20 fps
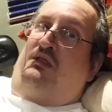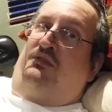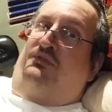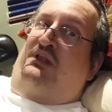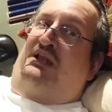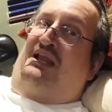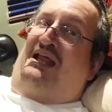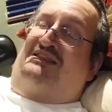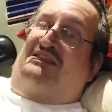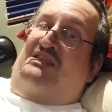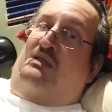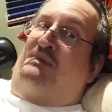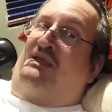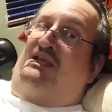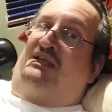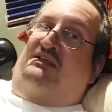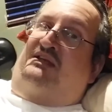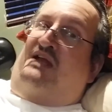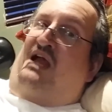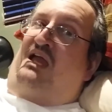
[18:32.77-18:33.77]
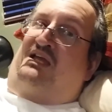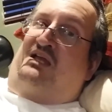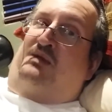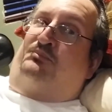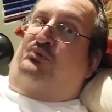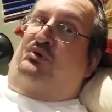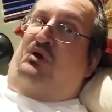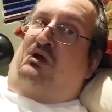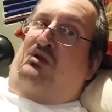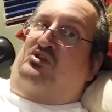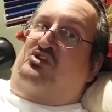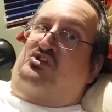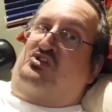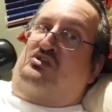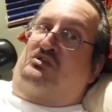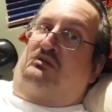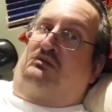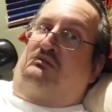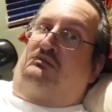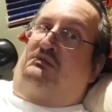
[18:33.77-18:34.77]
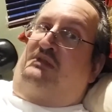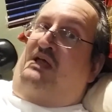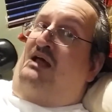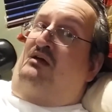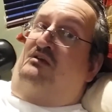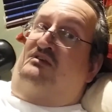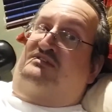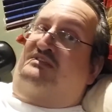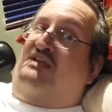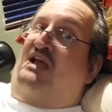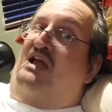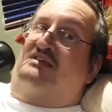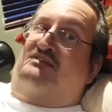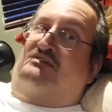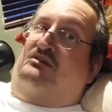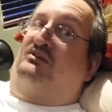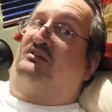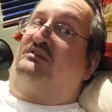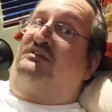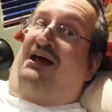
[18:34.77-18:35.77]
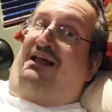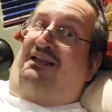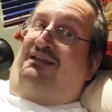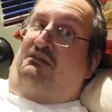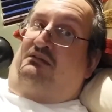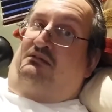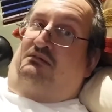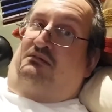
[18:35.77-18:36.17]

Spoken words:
The let them eat cake approach, those days are done.